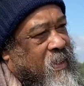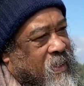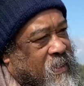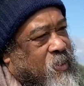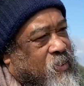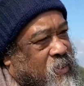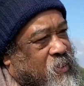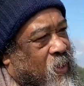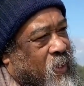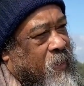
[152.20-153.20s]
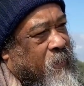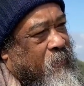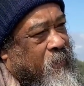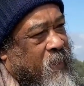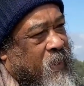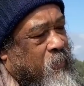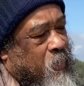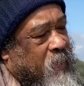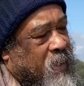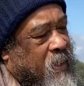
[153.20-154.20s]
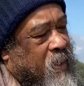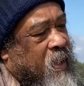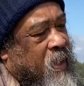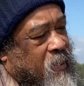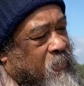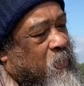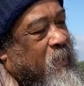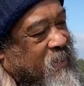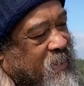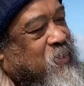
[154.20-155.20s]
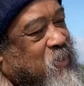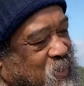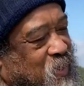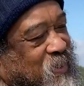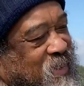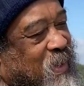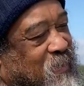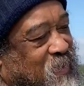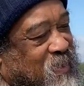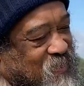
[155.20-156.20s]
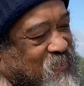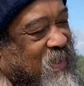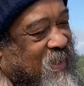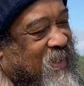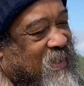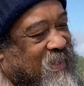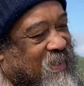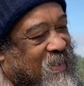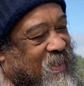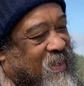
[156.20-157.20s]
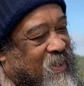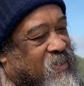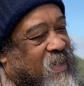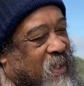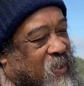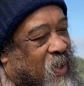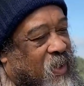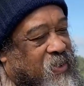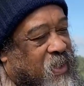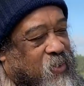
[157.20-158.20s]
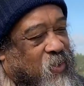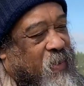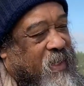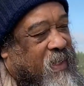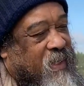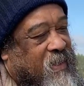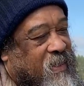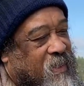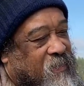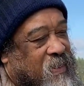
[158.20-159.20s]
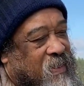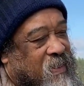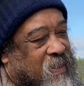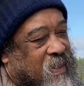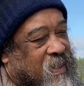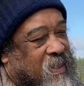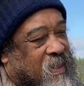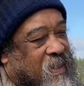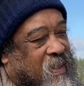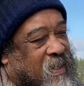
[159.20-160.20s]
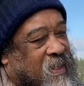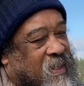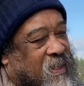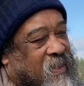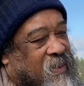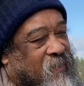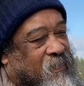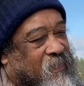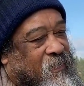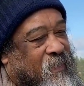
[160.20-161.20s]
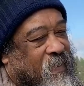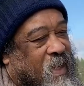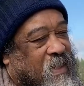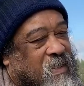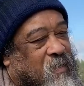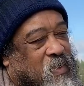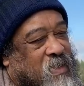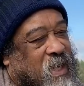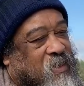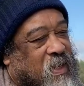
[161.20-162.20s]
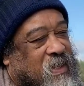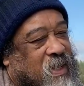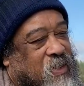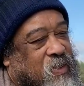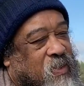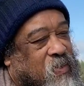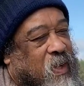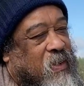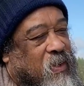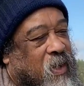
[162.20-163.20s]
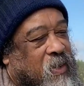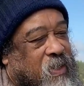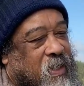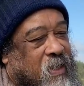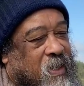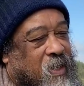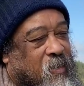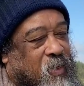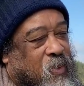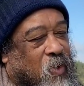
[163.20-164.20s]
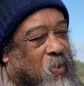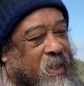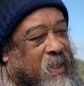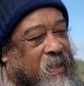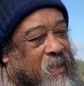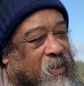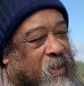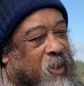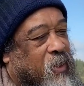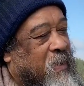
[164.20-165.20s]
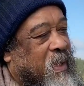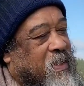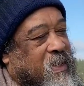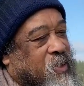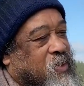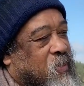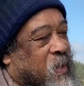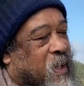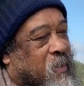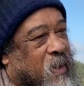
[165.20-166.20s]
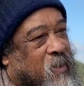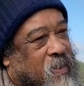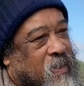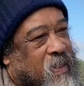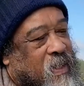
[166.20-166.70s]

The attention is going. If you pay attention to yourself, which is really here, just acknowledge that you're already here, even. You know? That's the most natural attention, to acknowledge that. But you're already here. You cannot be the attention running about.